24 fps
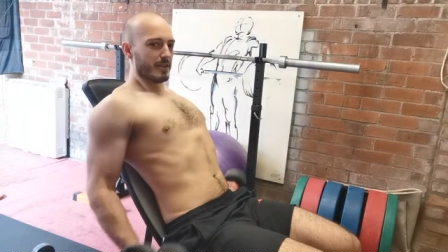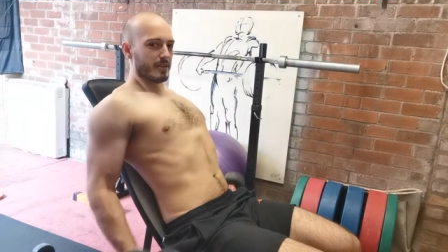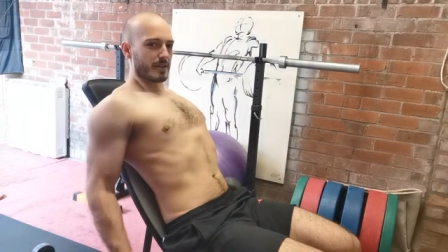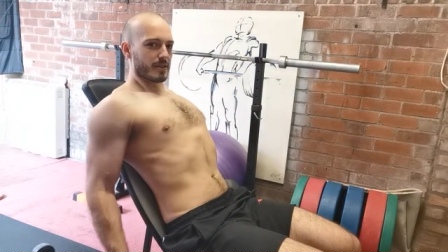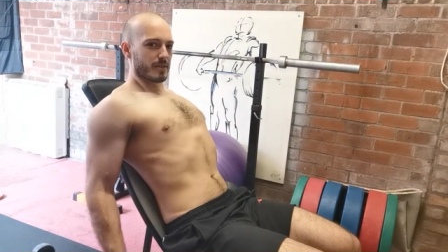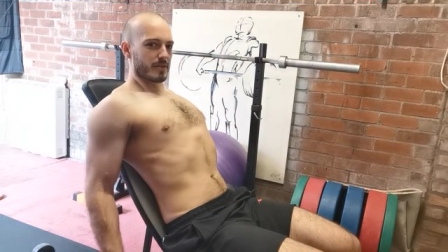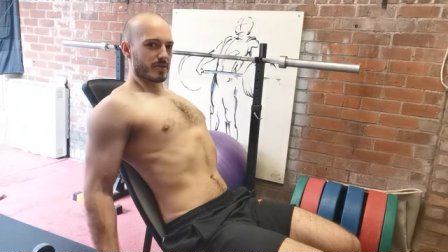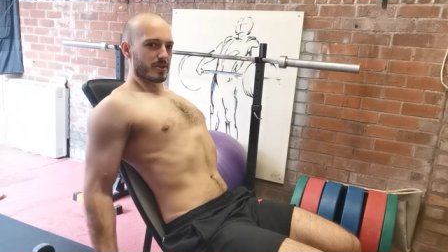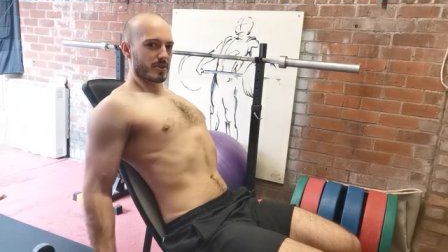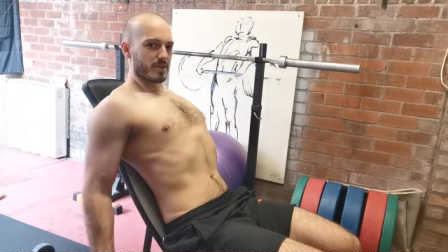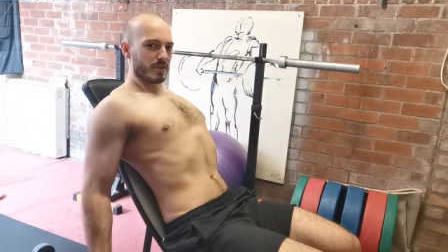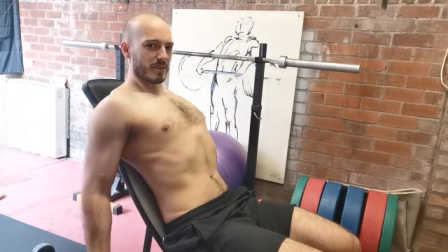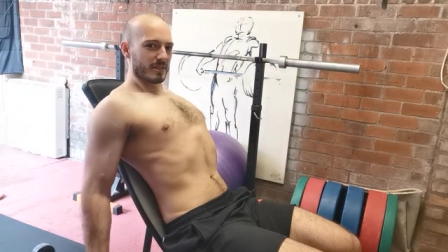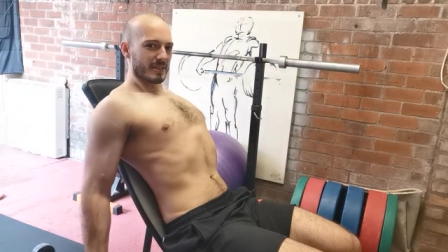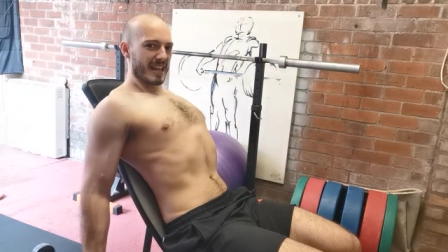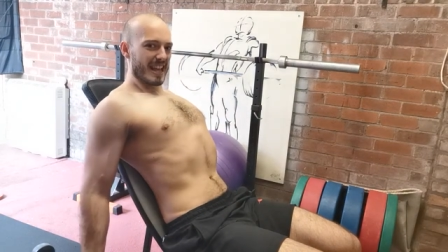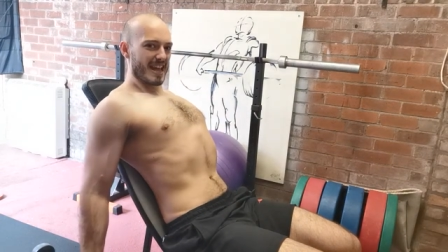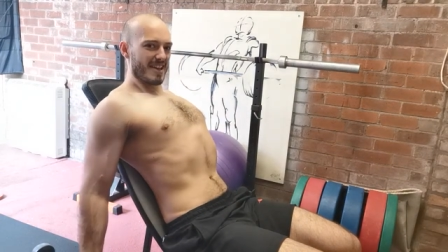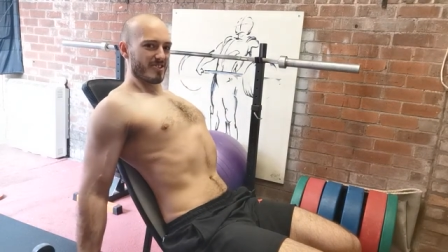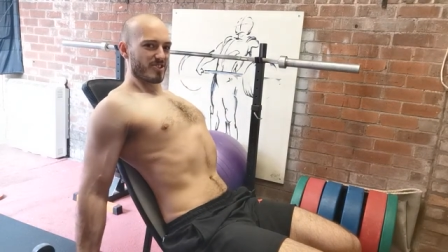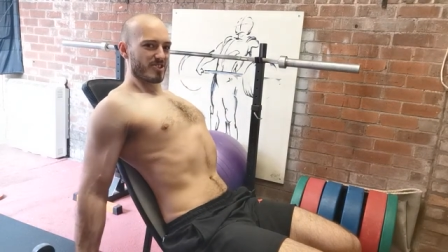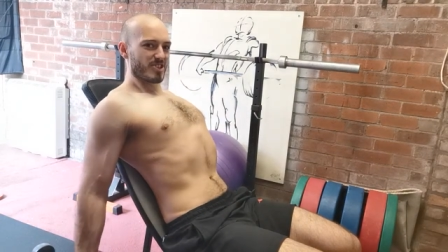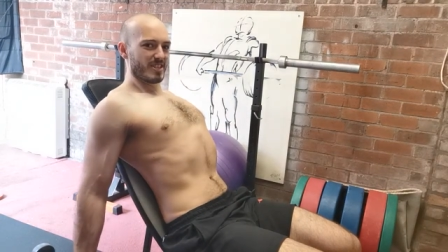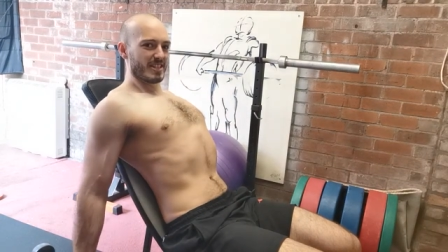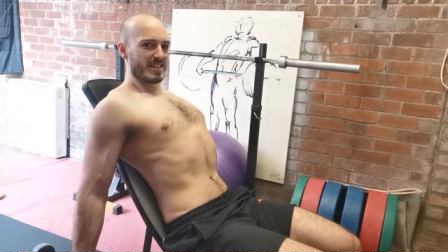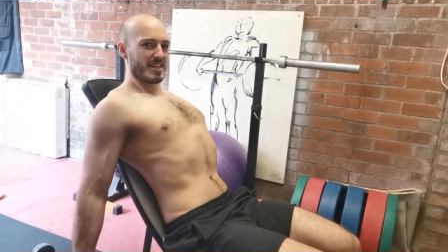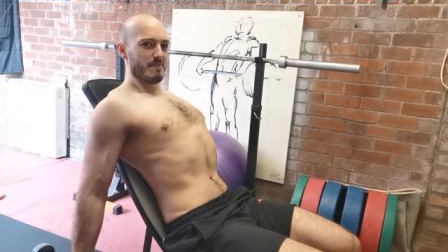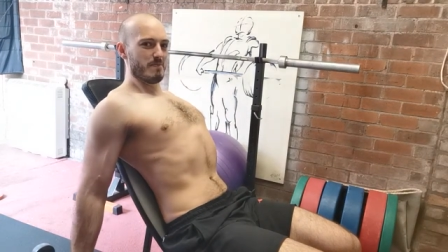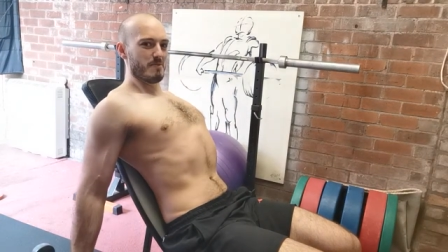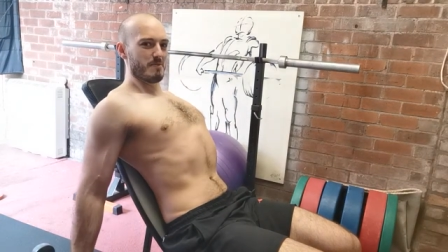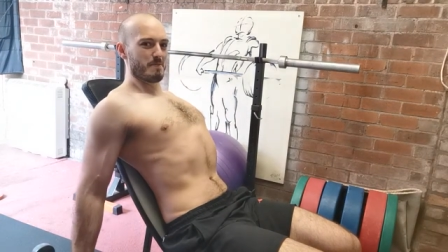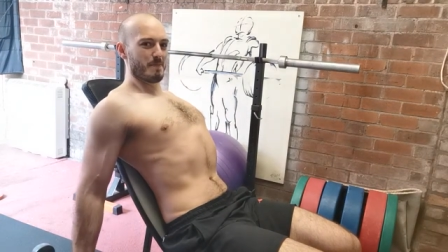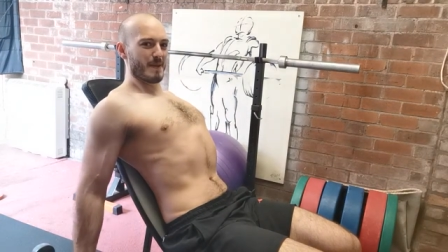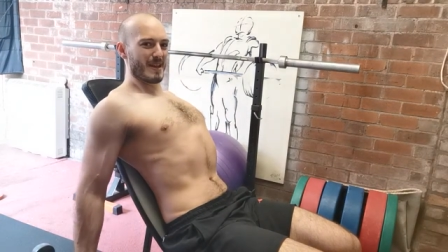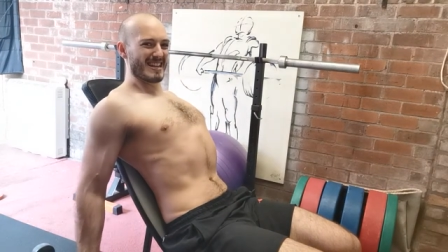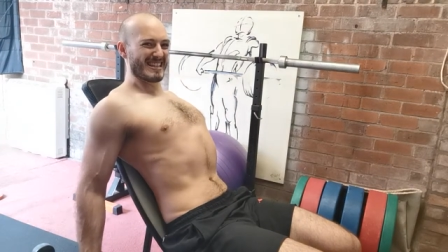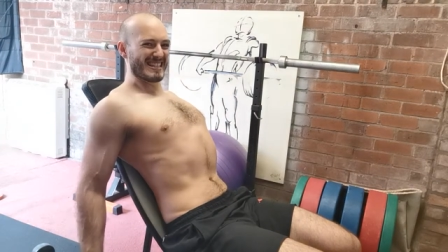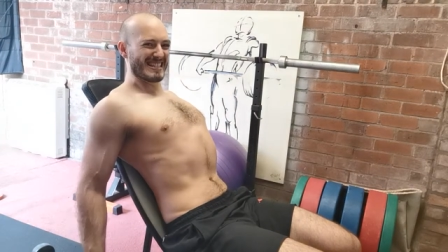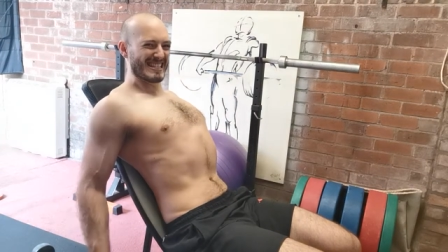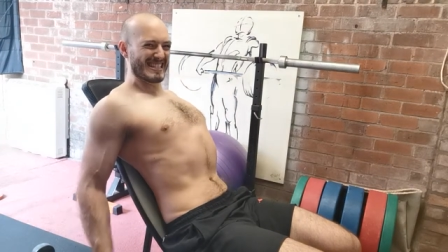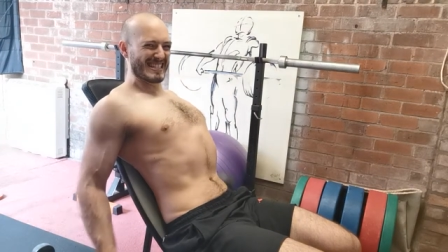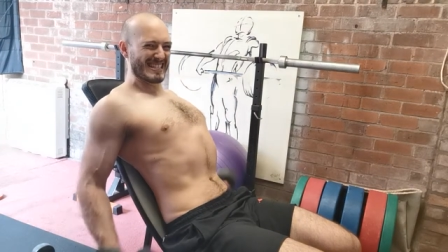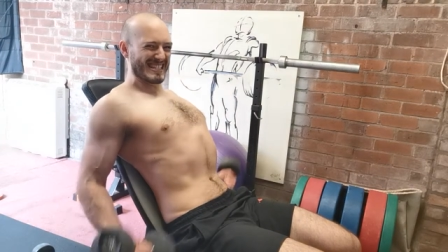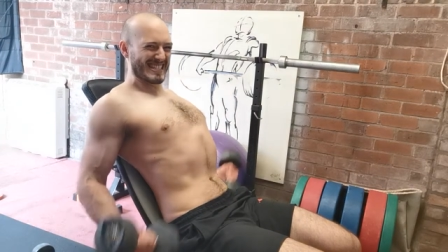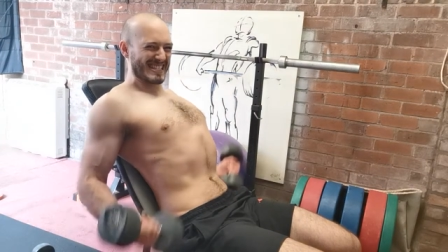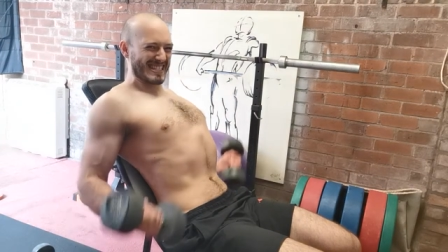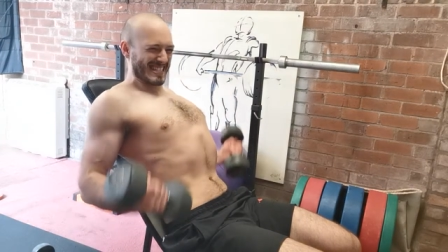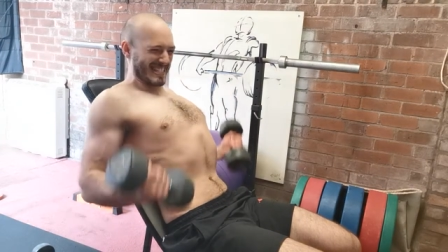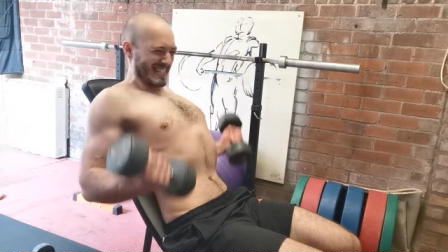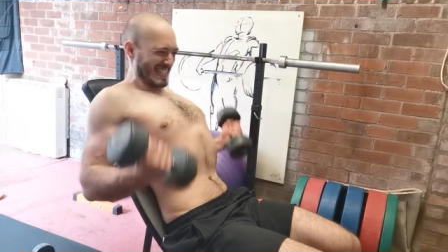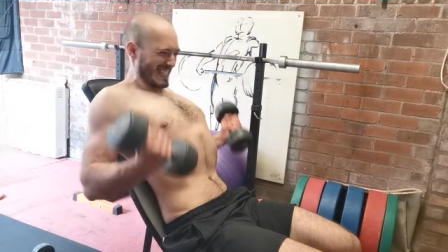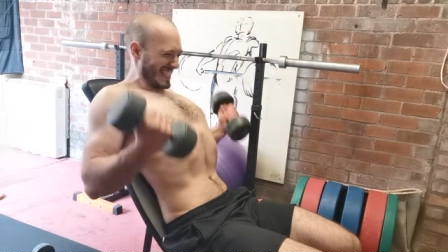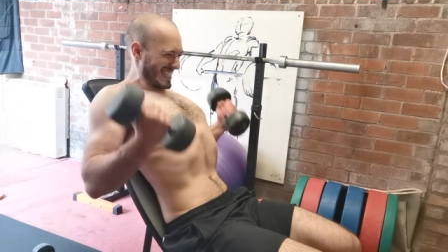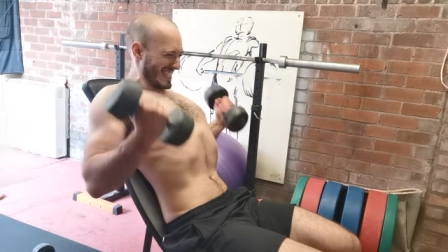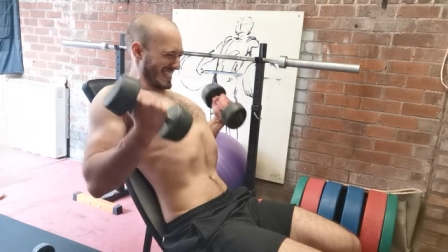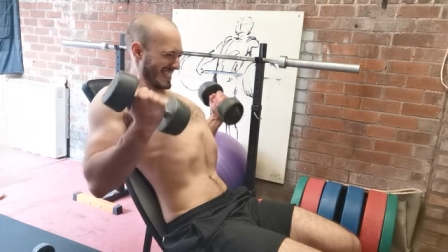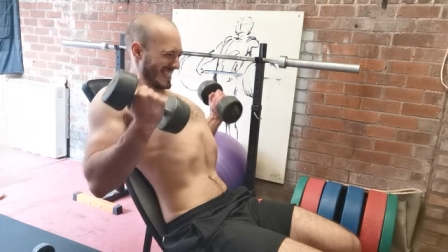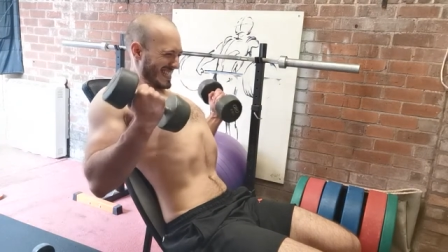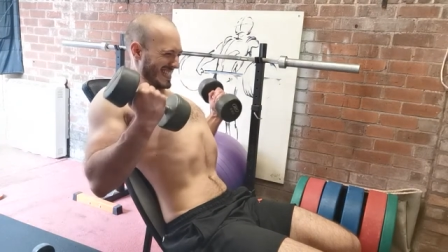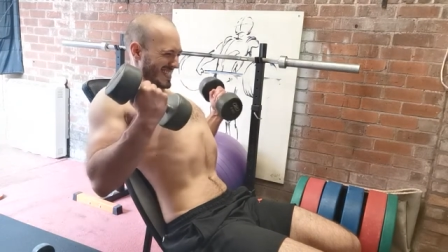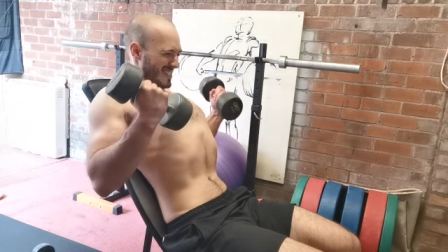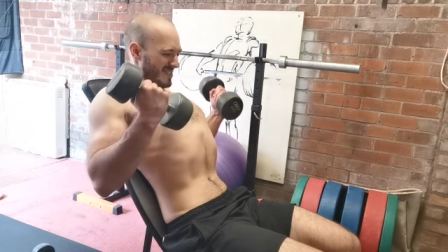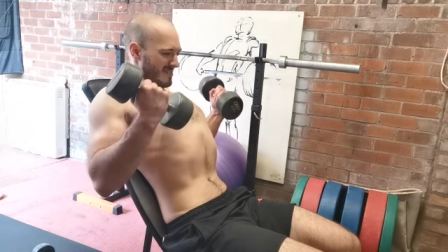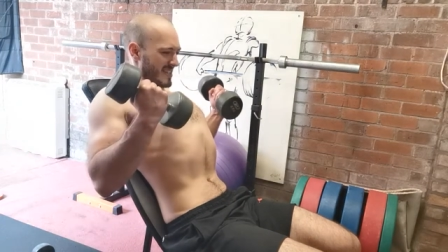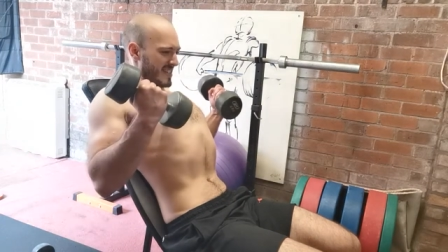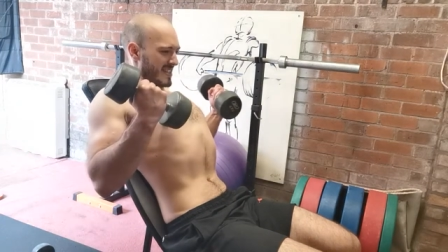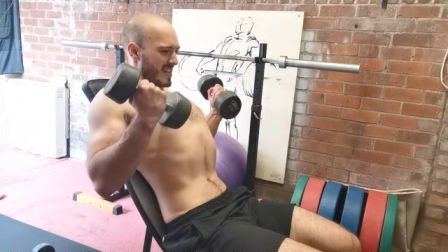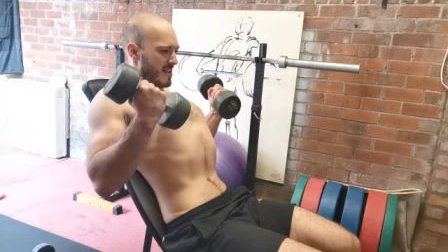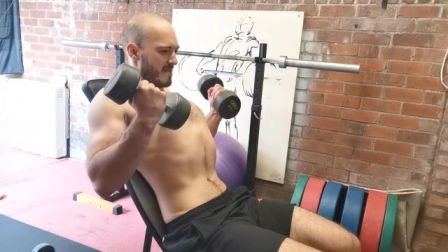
Control down. Try and keep them back. Squeeze